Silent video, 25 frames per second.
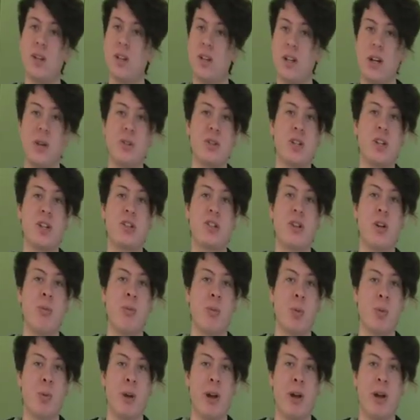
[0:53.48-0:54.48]
That was an
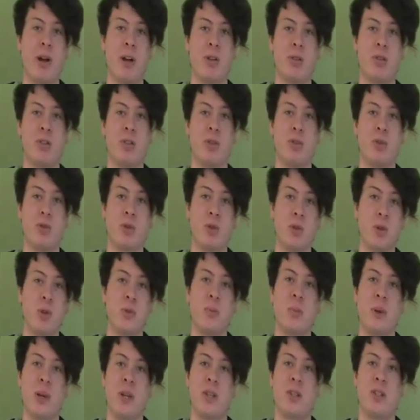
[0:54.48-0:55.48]
example about how to use
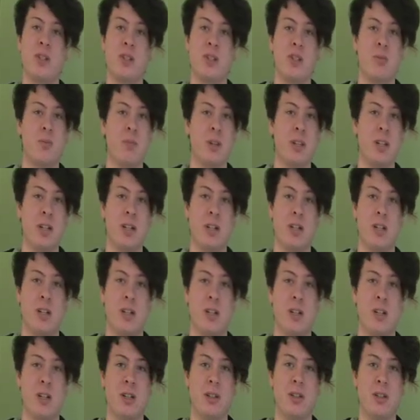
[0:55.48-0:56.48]
good pace in speaking
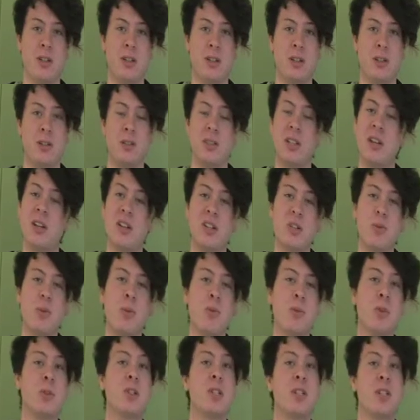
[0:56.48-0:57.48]
clearly. Now let's
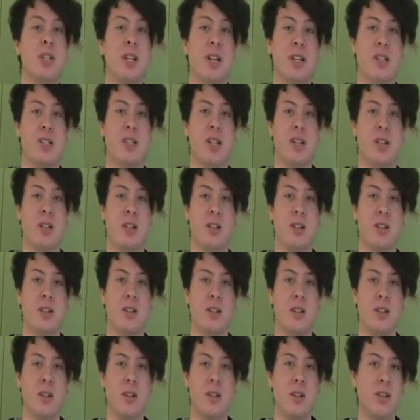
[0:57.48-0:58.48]
move on to the next technique.
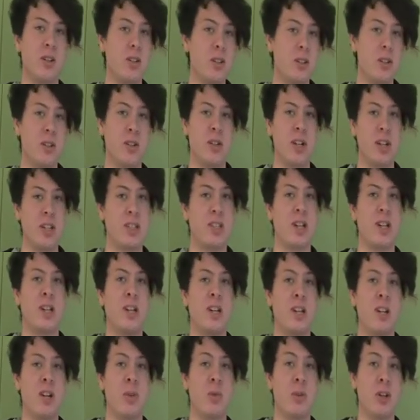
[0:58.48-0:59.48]
The next
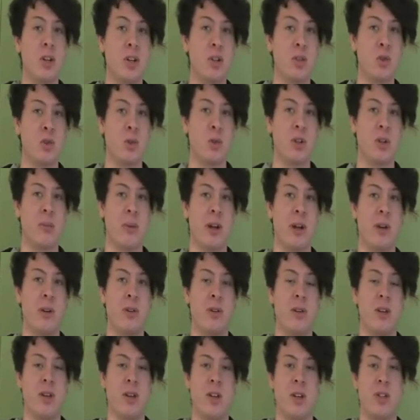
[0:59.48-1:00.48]
technique that we're going to talk about
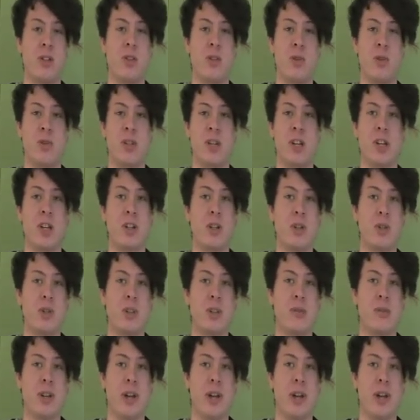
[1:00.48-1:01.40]
is using inclusive